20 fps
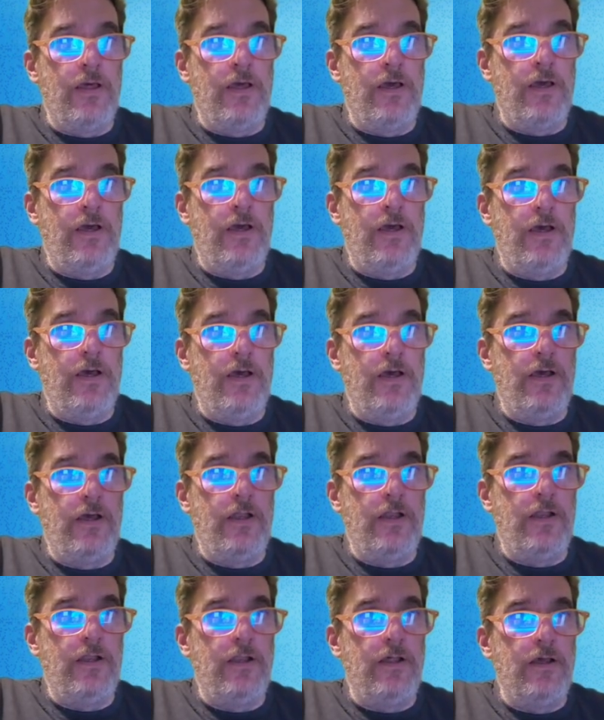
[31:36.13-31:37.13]

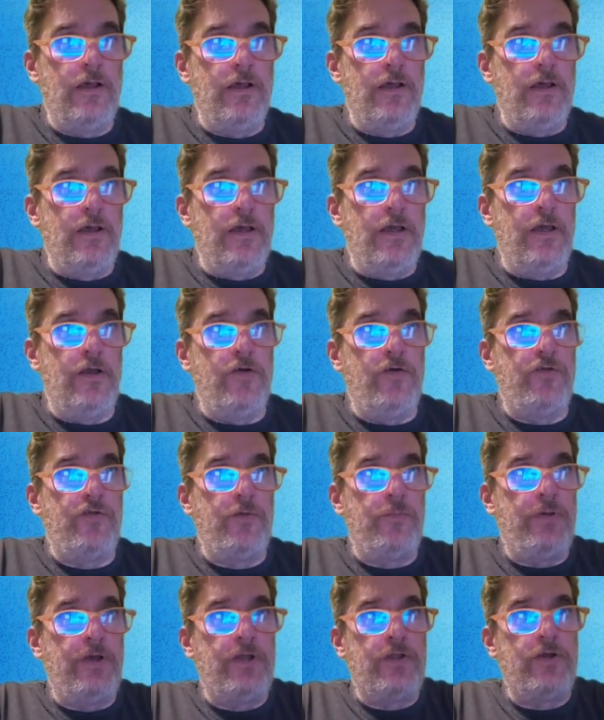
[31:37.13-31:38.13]
And here's
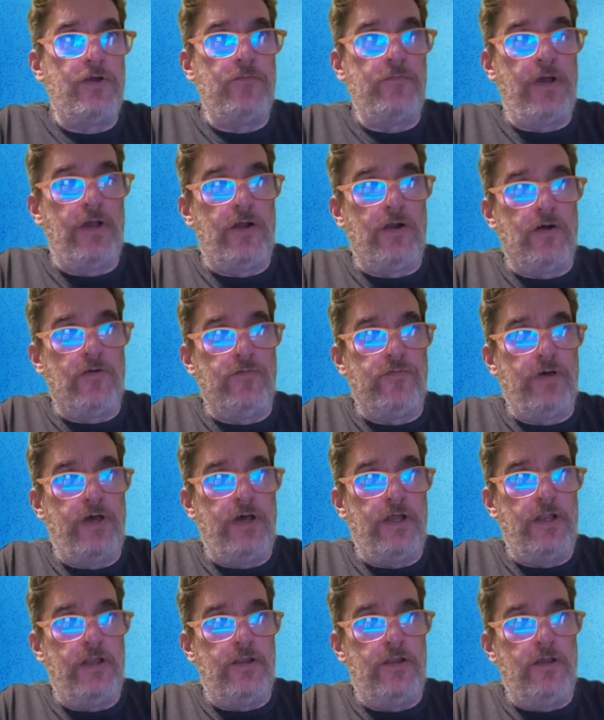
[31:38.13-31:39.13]
a picture of my
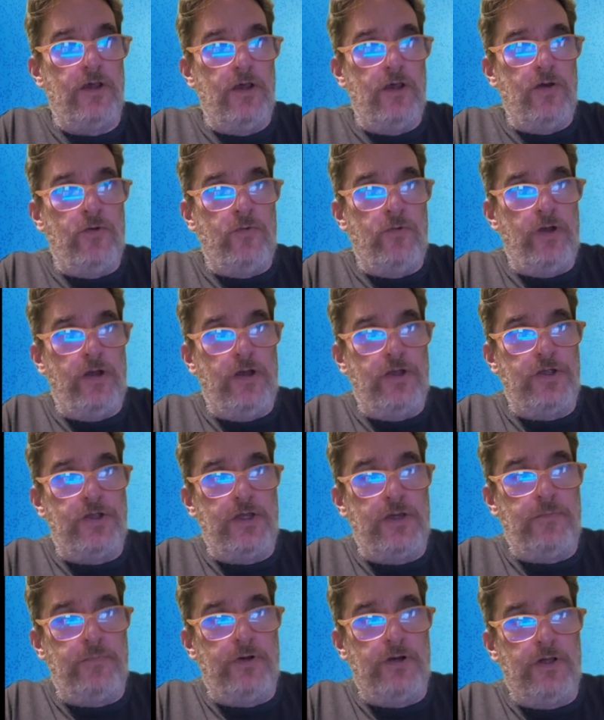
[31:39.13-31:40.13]
girlfriend where
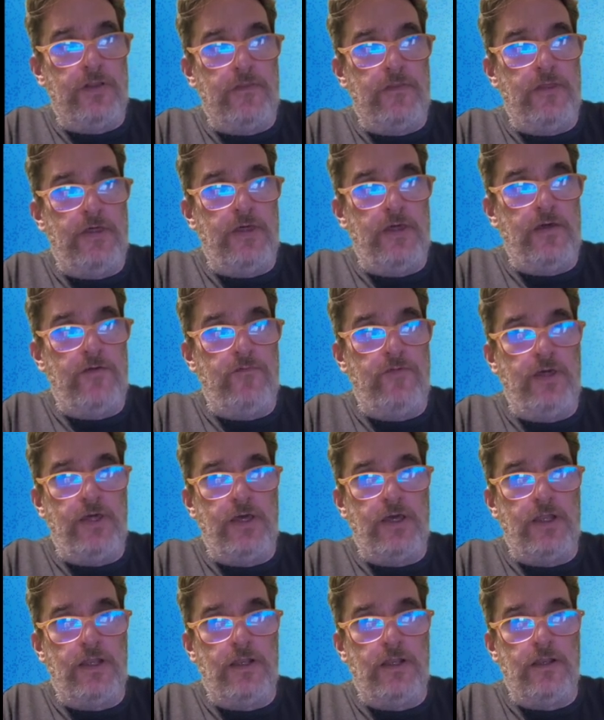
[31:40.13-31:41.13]
she put the
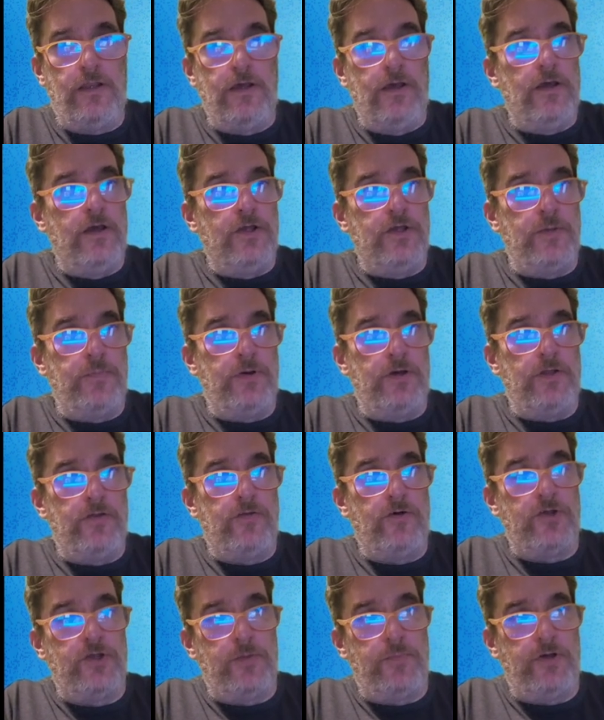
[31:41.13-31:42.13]
vegan she put
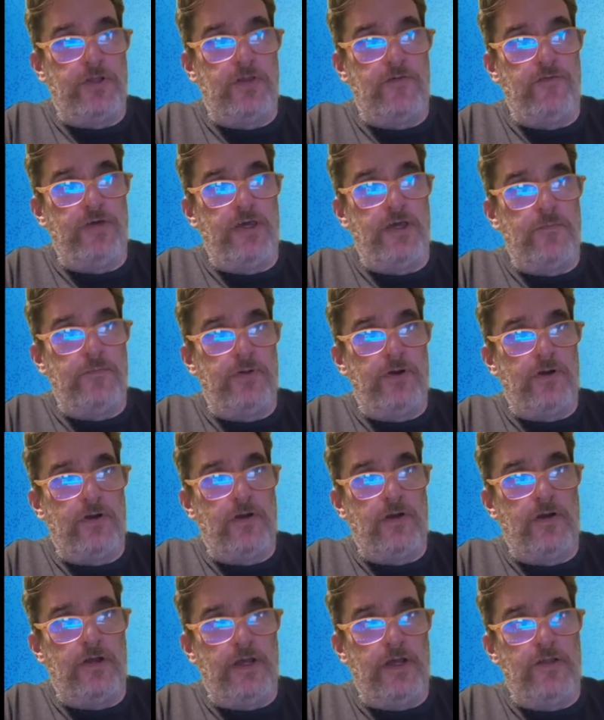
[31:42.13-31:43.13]
so she put the vegan
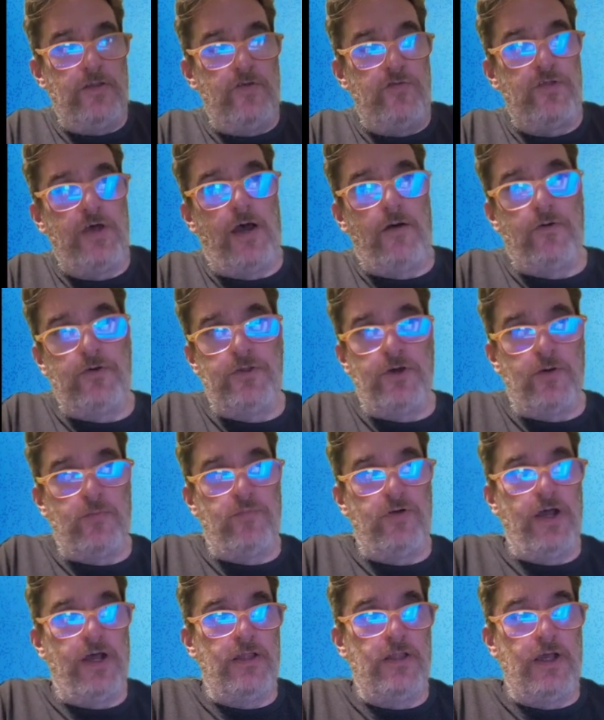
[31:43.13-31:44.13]
burger in the sourdough
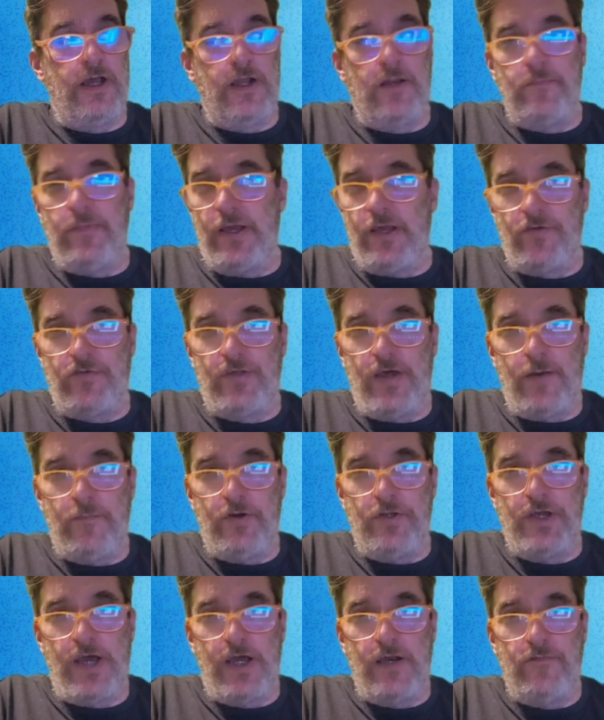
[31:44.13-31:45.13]
bread to kind of make a
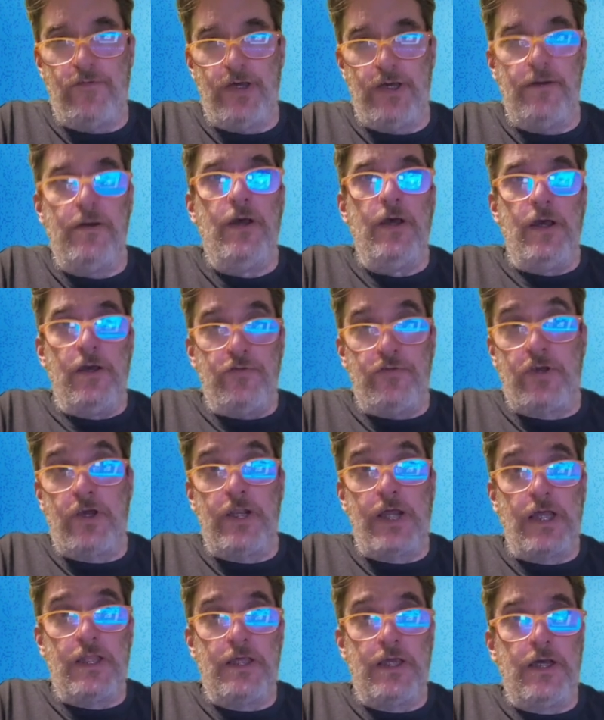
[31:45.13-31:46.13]
sandwich out of it. It's a
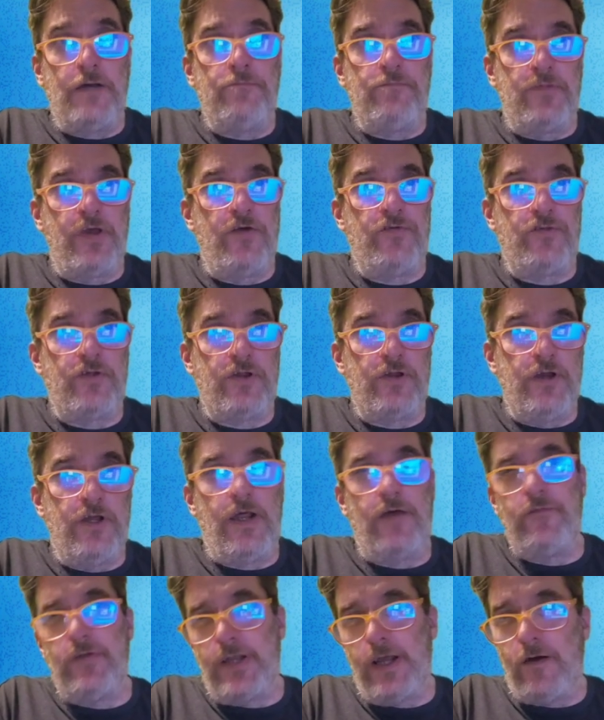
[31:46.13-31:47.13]
good idea. Tasted good
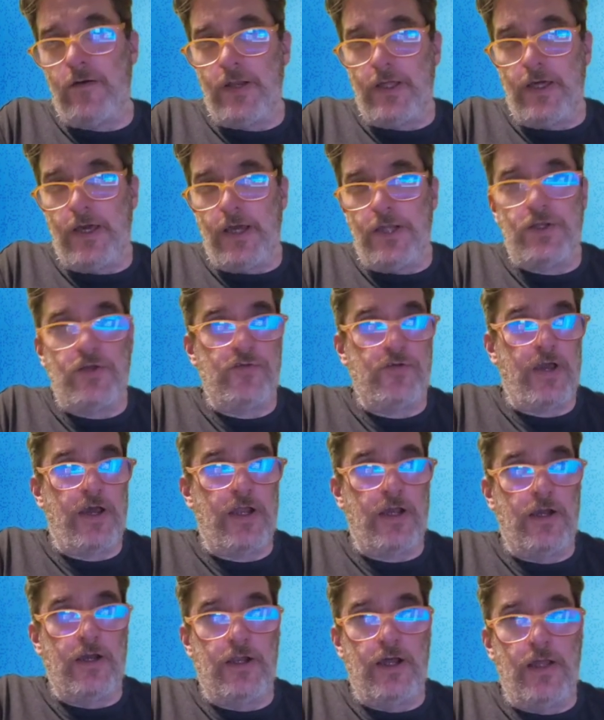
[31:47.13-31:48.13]
every now and again. She's got
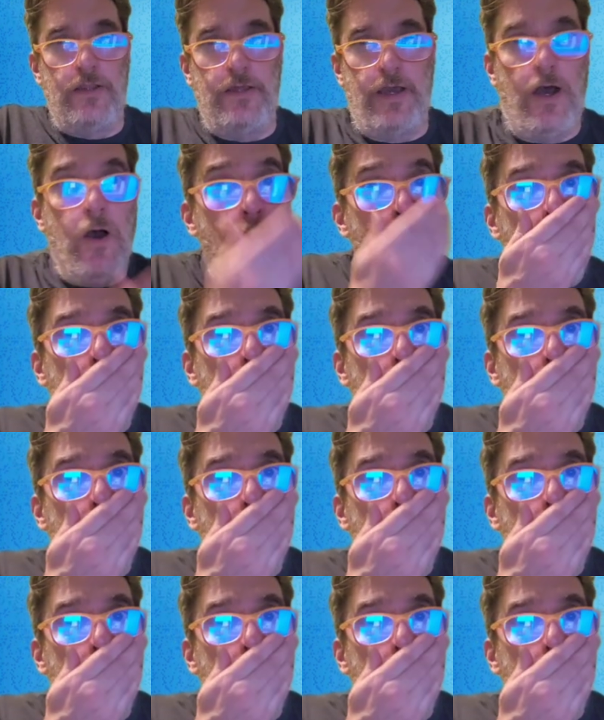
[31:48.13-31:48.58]
a good idea.